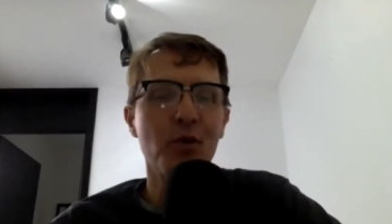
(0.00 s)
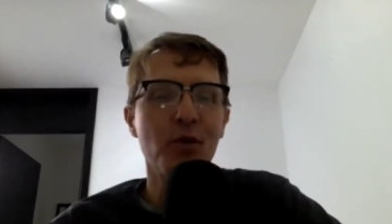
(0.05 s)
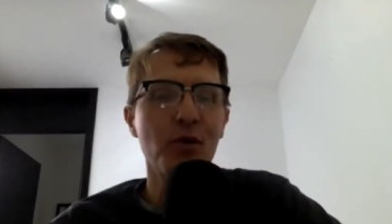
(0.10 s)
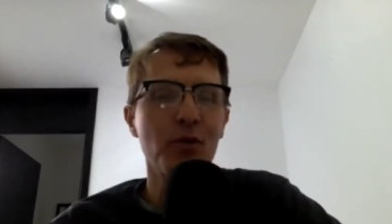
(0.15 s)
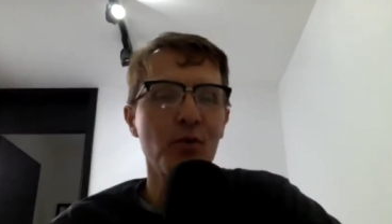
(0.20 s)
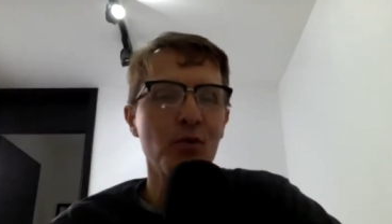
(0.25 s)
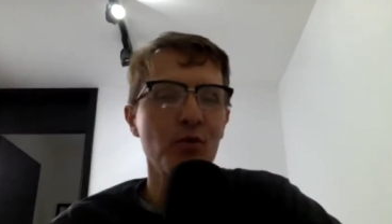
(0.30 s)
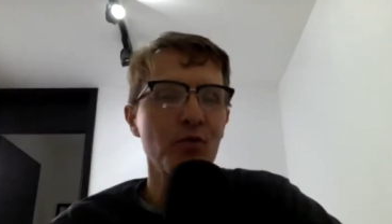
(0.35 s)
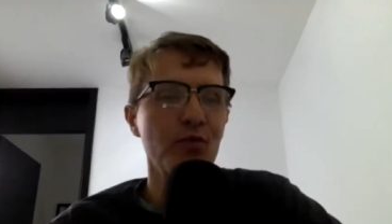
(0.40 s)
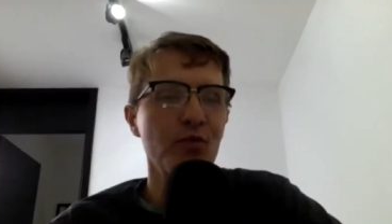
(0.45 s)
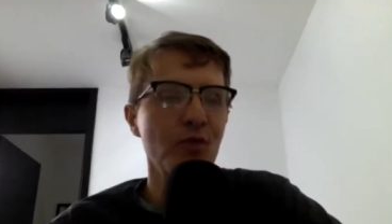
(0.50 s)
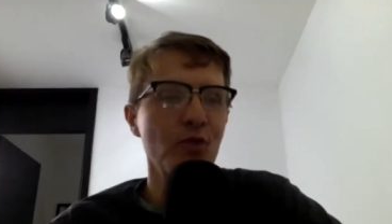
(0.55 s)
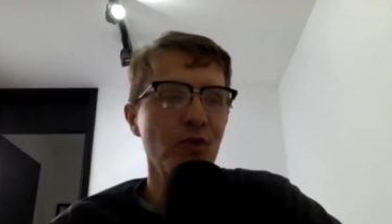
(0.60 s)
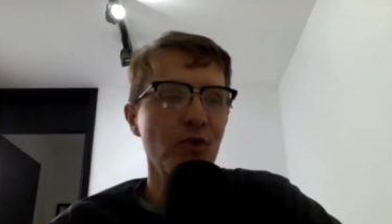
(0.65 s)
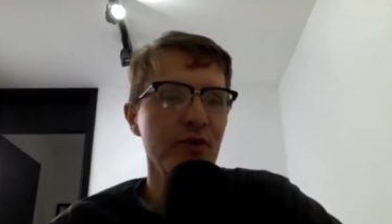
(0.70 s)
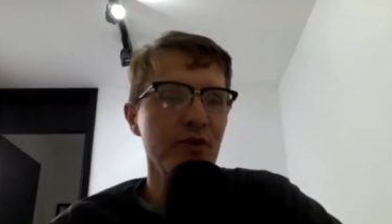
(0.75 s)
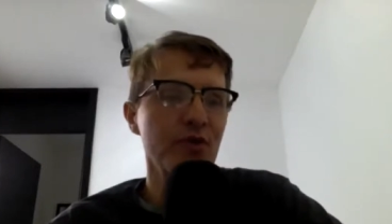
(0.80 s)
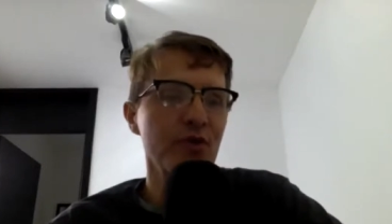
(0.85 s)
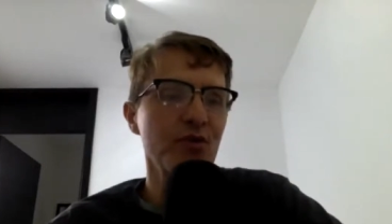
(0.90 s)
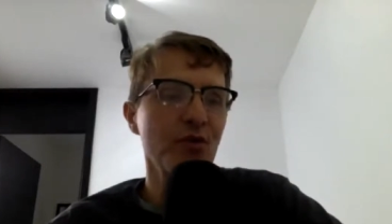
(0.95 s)
what
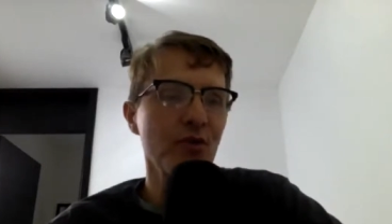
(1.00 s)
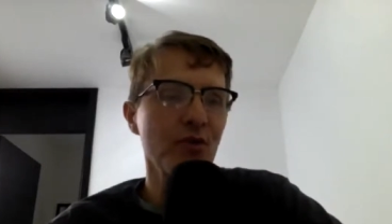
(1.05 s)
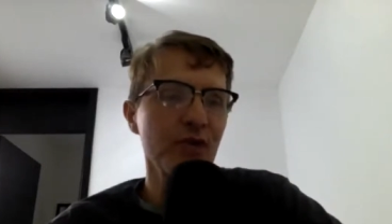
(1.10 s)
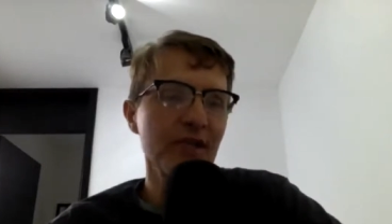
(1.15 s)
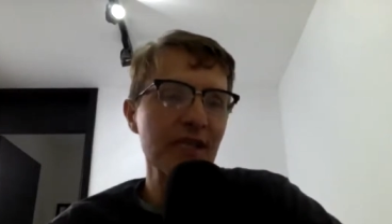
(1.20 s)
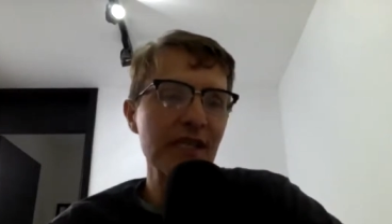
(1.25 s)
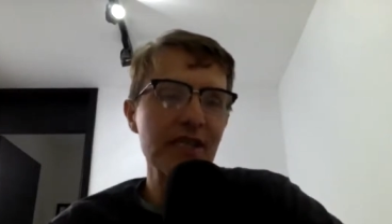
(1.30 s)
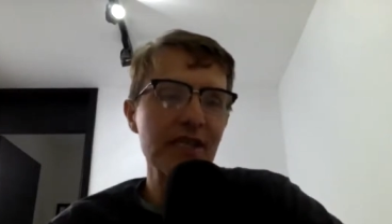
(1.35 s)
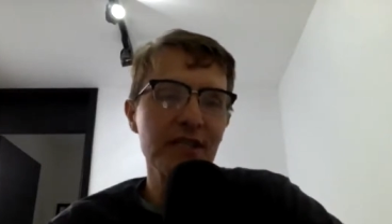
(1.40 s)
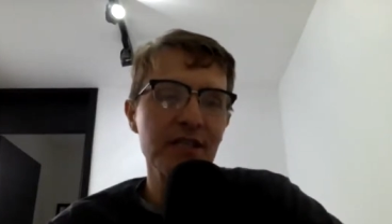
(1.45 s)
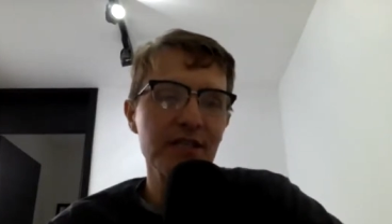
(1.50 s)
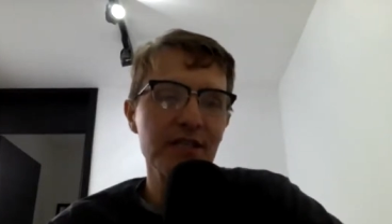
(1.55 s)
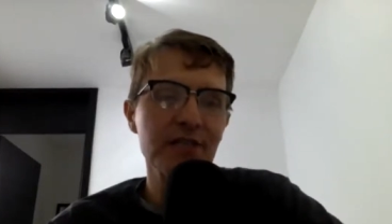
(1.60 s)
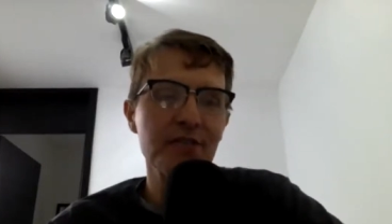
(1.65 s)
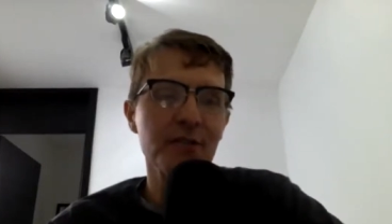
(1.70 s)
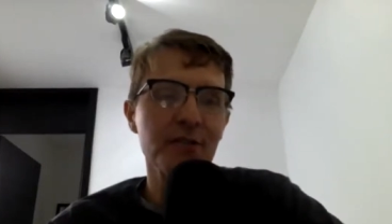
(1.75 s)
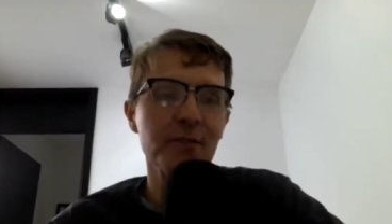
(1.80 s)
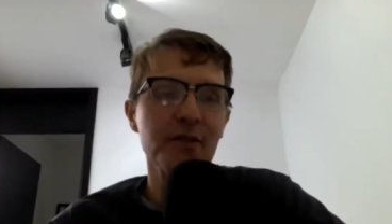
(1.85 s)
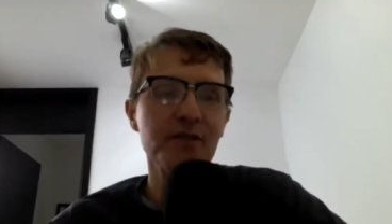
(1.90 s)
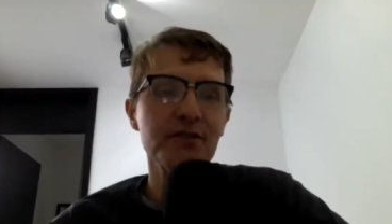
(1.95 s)
courses we're teaching this
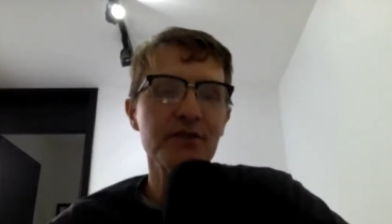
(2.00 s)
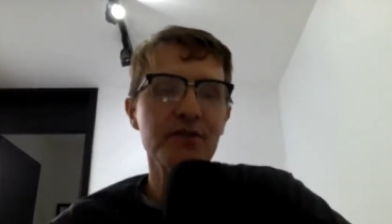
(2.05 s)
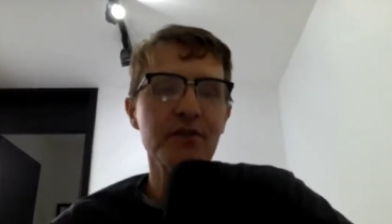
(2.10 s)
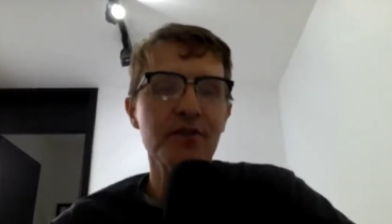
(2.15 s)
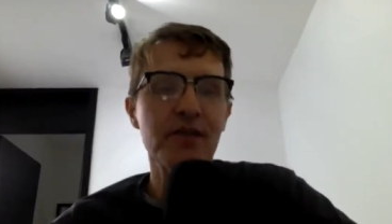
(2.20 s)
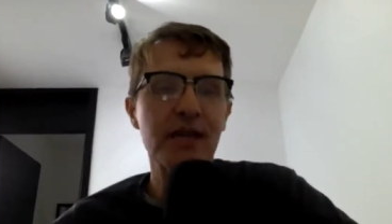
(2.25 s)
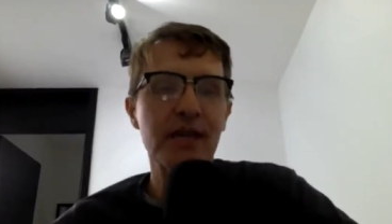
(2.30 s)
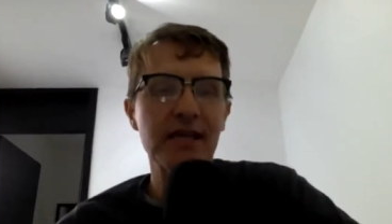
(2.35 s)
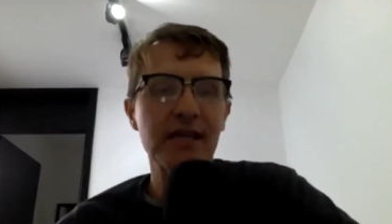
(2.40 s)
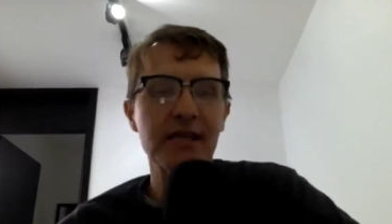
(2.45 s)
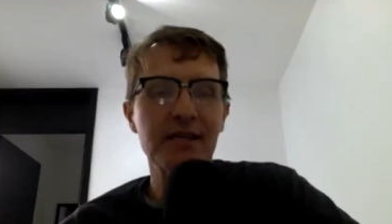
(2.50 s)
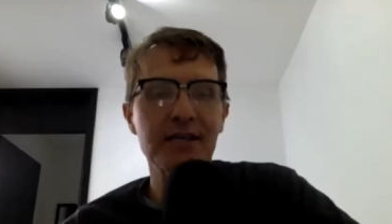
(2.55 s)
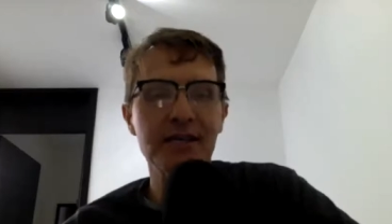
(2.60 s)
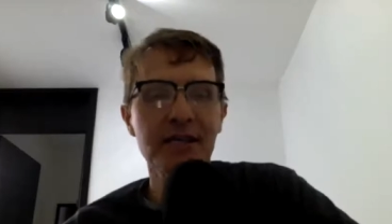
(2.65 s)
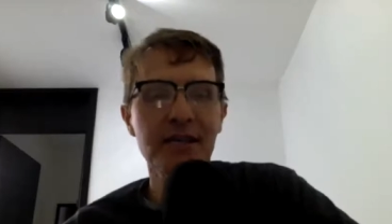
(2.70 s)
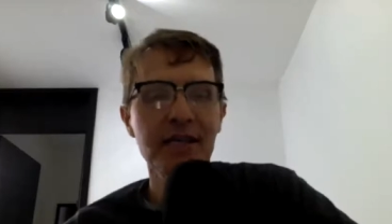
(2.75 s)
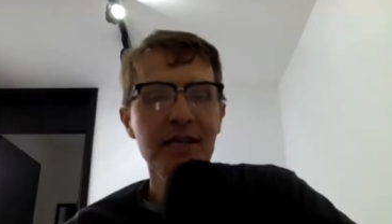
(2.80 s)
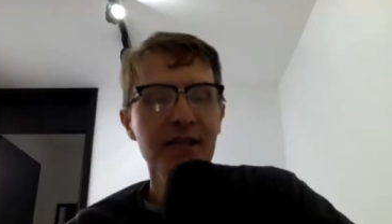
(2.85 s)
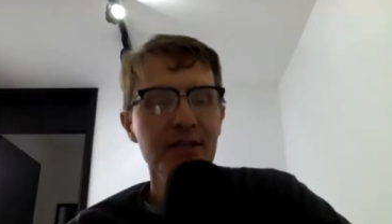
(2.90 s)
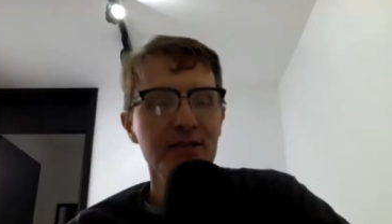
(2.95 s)
semester
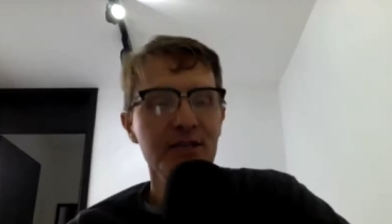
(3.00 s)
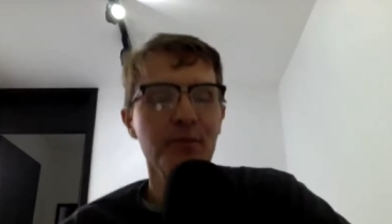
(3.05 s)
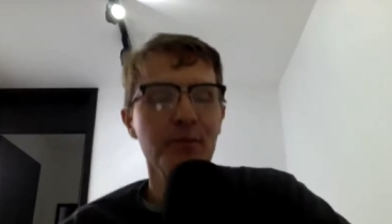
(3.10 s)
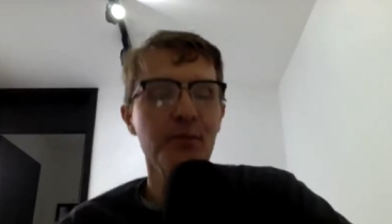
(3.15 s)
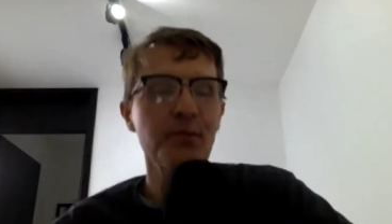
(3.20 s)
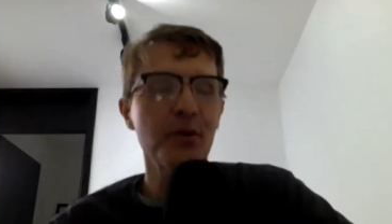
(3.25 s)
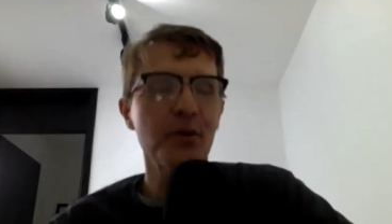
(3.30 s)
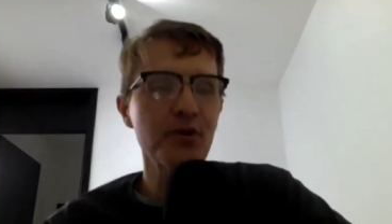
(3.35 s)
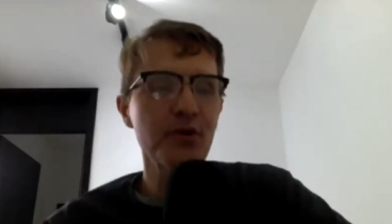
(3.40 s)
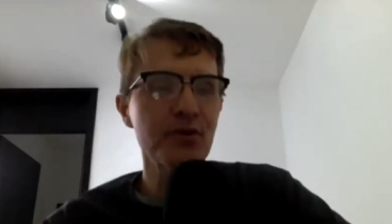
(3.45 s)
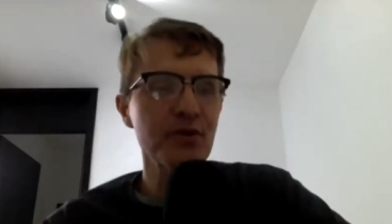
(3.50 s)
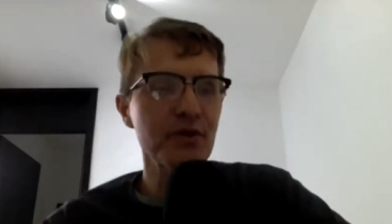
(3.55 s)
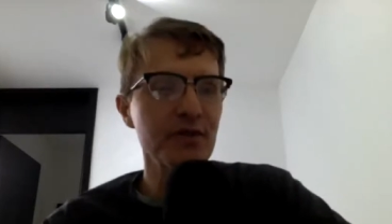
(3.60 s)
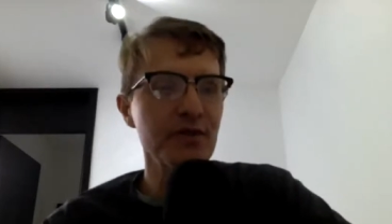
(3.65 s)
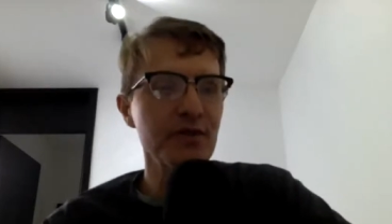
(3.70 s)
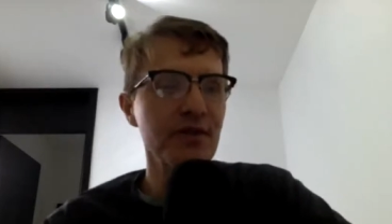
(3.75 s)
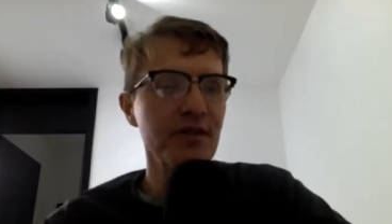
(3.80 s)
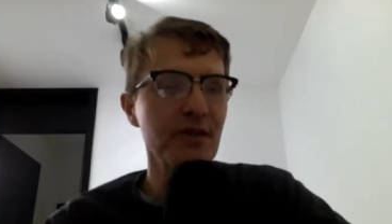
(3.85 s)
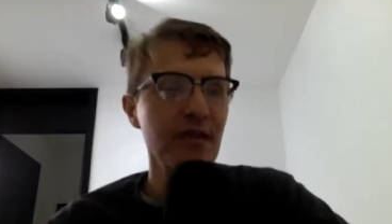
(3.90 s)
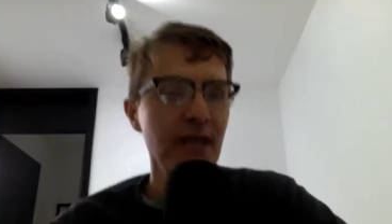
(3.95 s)
and some
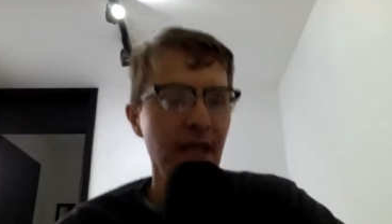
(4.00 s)
approaches